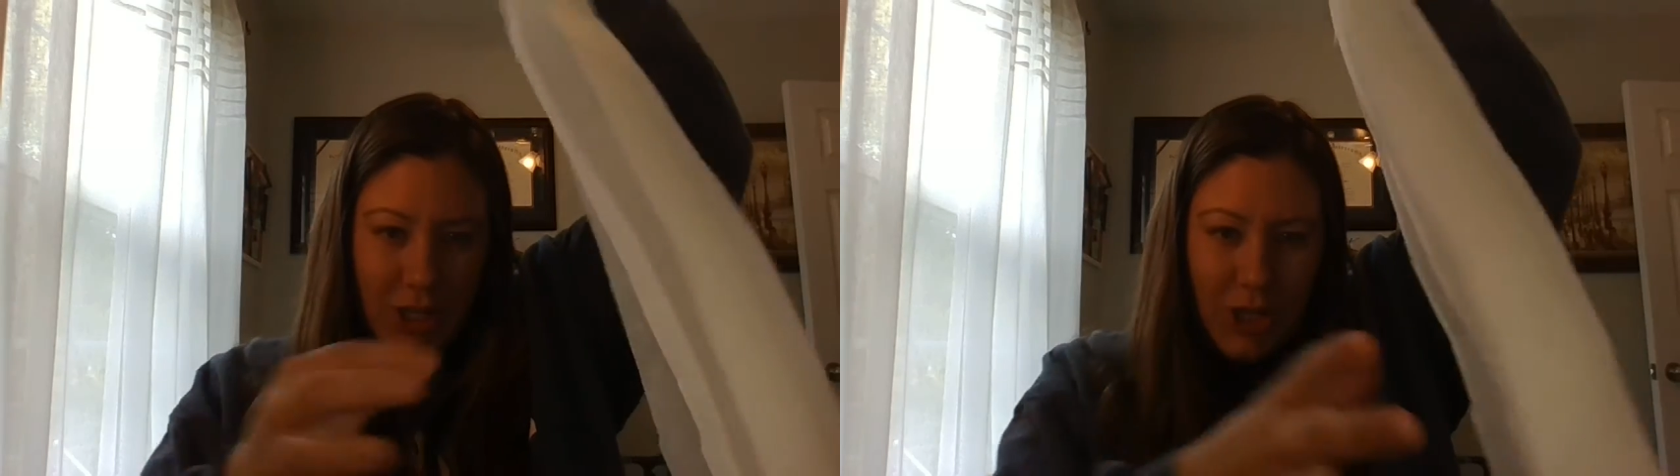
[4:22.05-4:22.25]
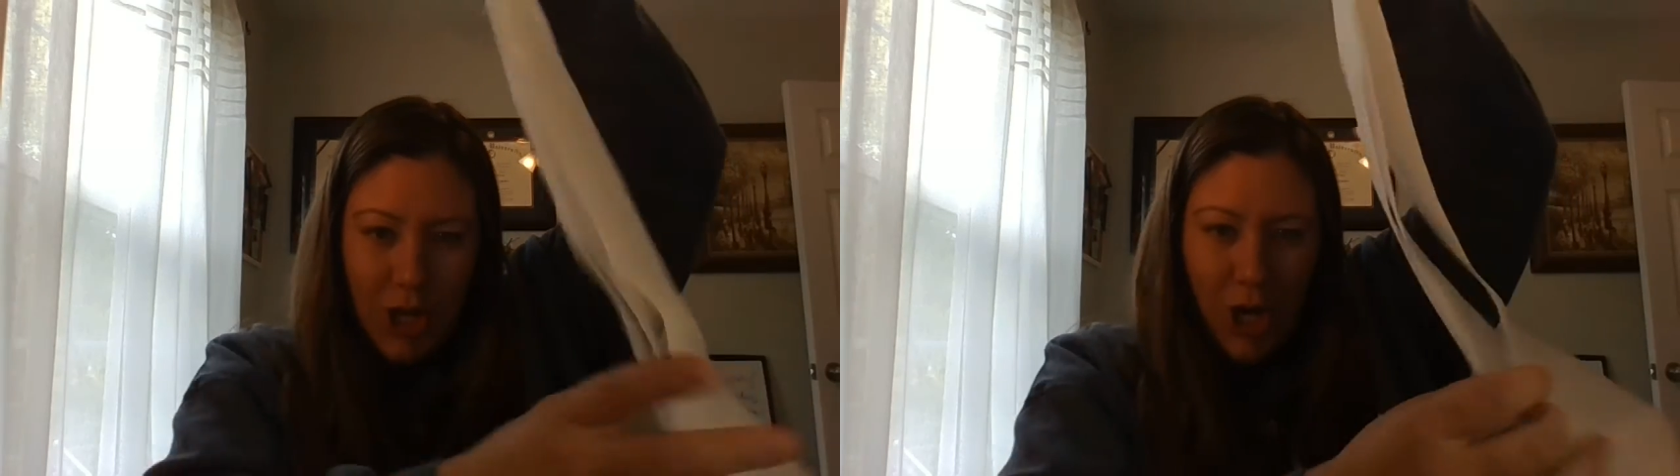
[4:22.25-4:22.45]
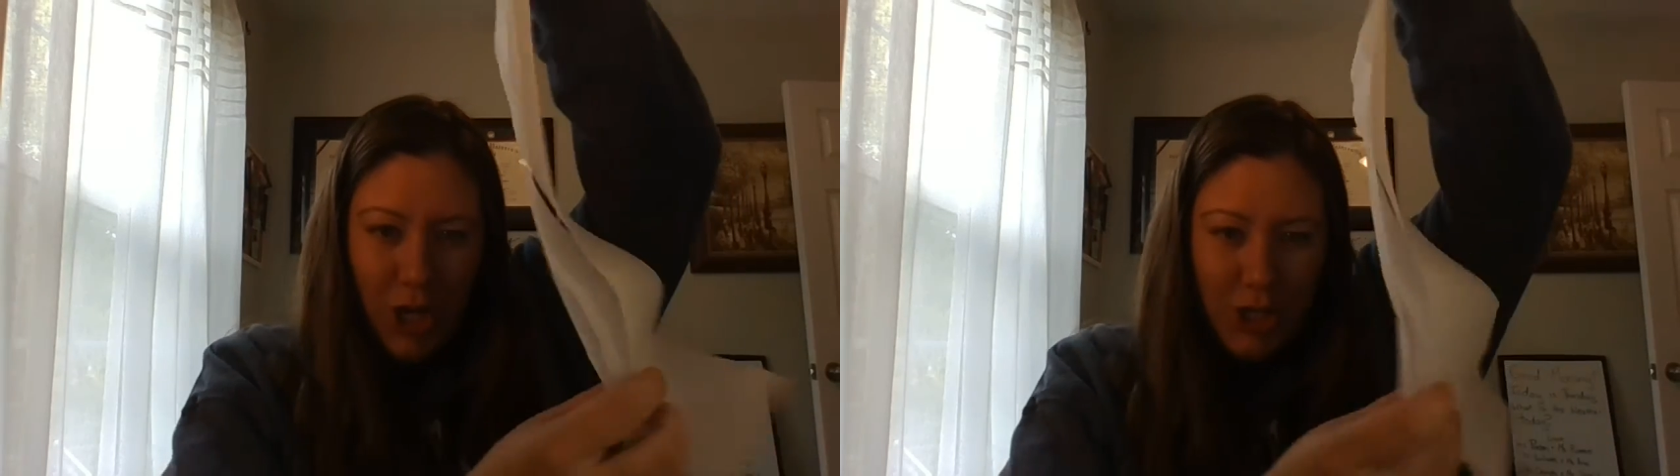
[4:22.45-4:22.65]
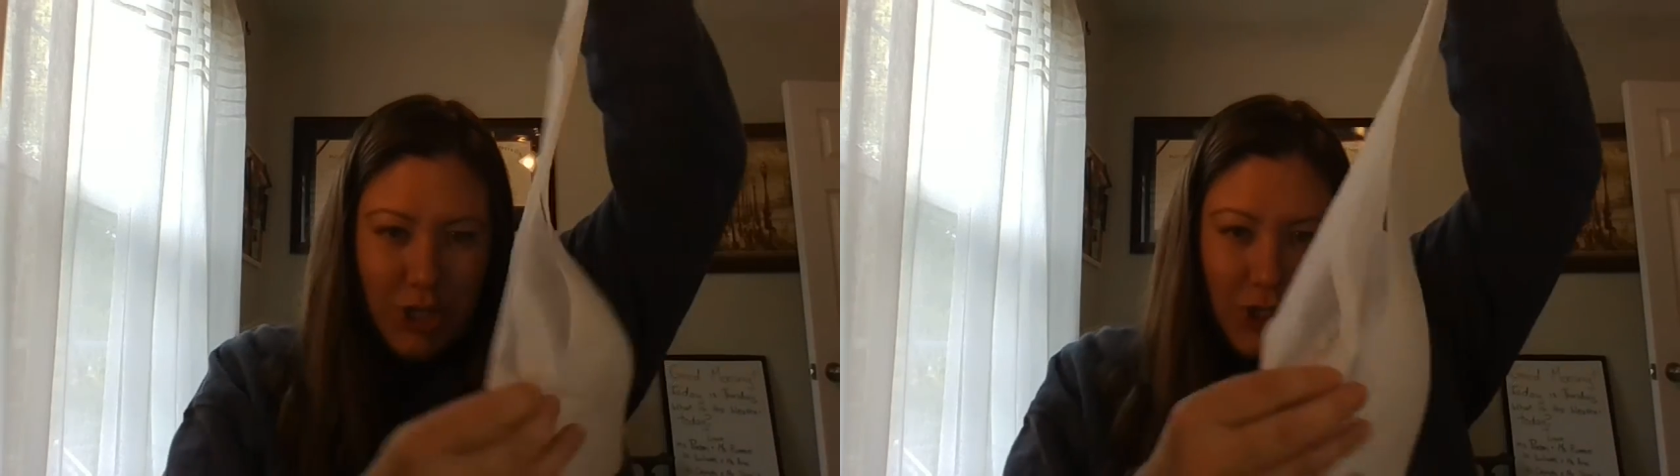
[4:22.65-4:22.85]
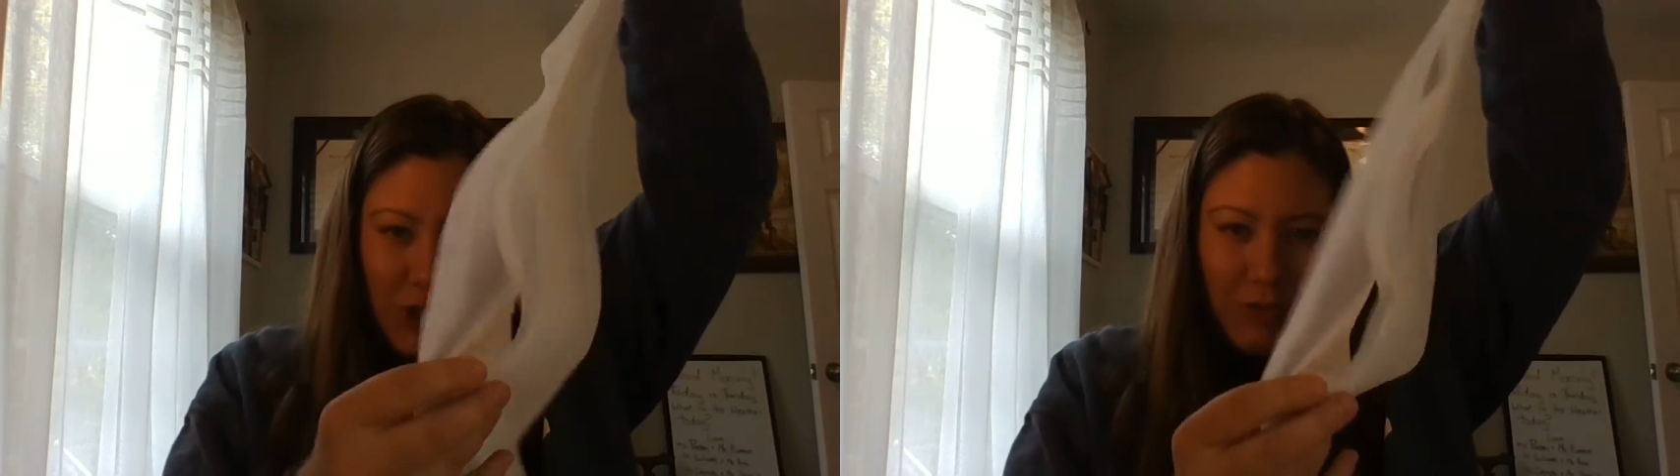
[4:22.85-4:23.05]
long
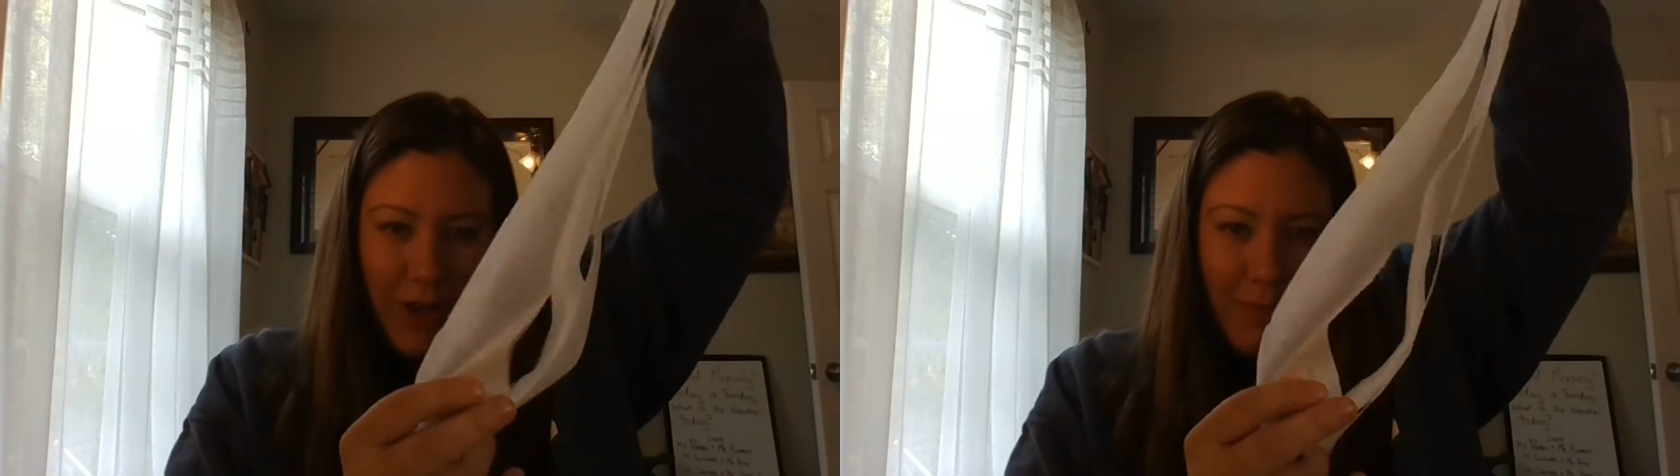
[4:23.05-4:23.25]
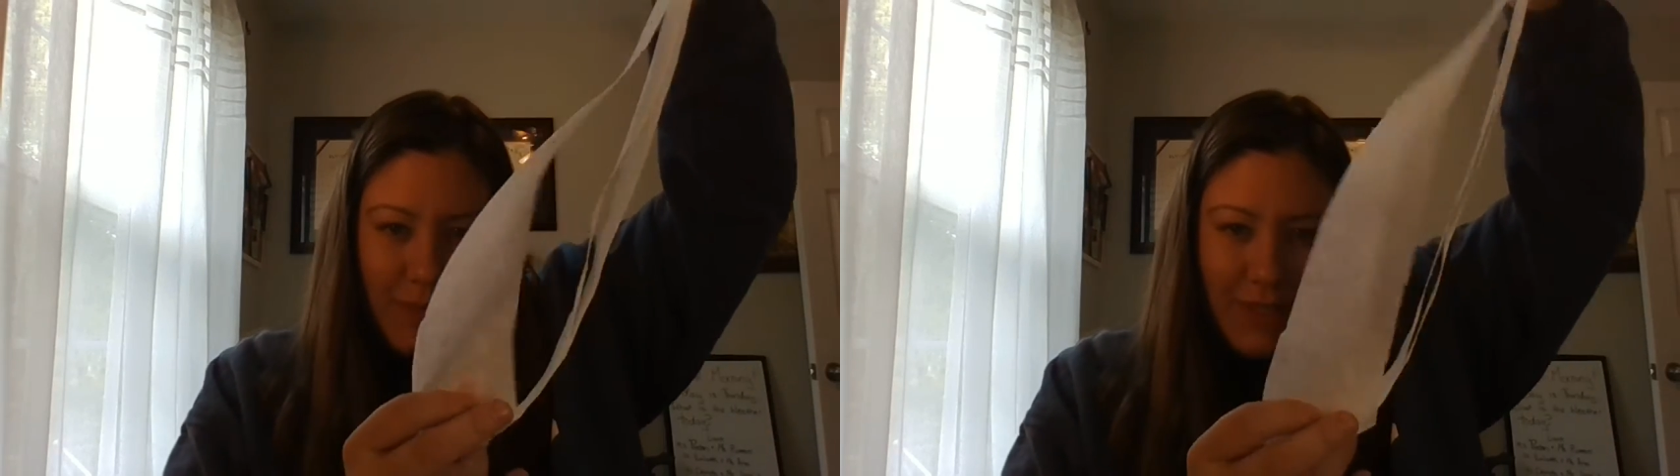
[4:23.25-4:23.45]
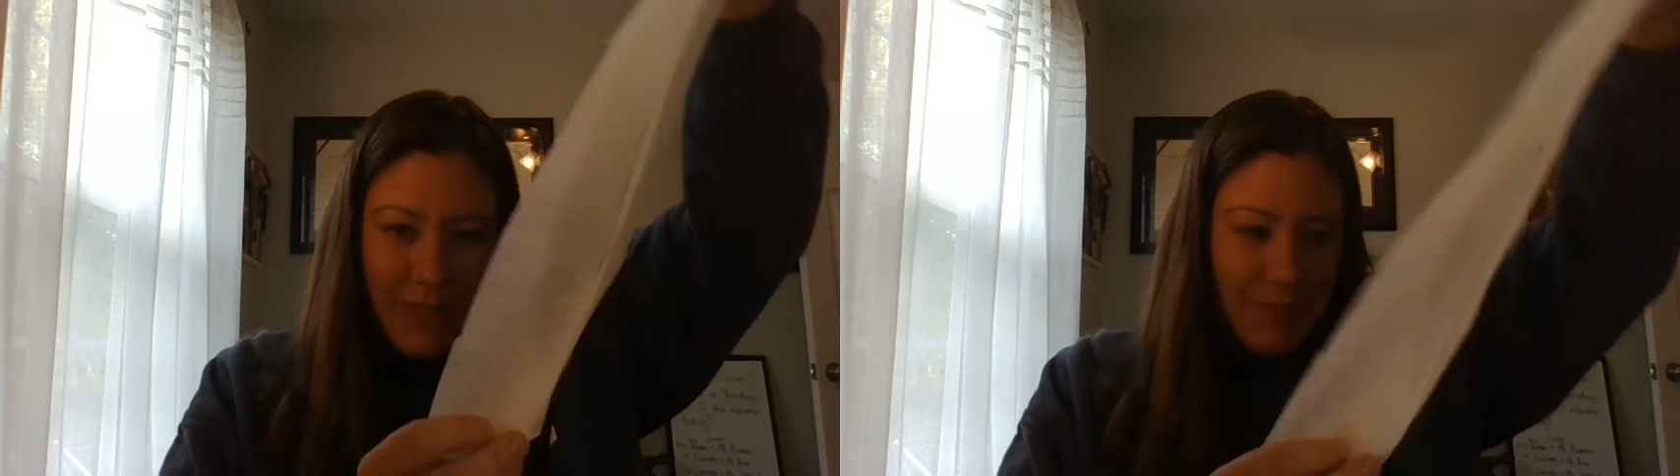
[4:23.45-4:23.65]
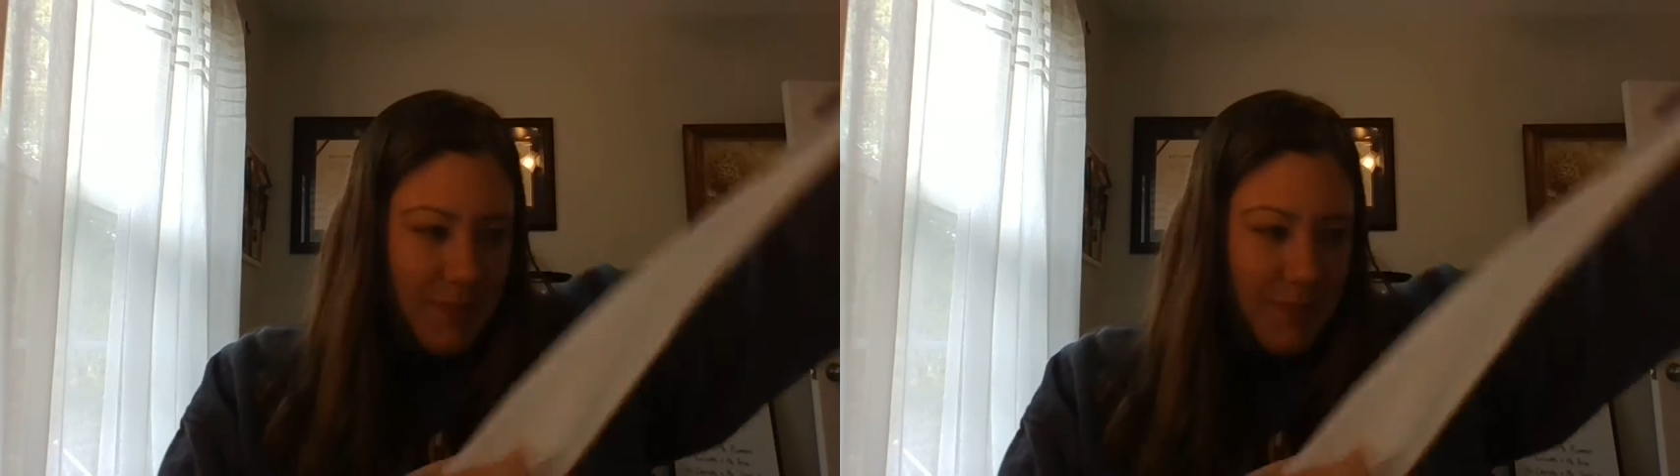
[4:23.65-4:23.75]
strips.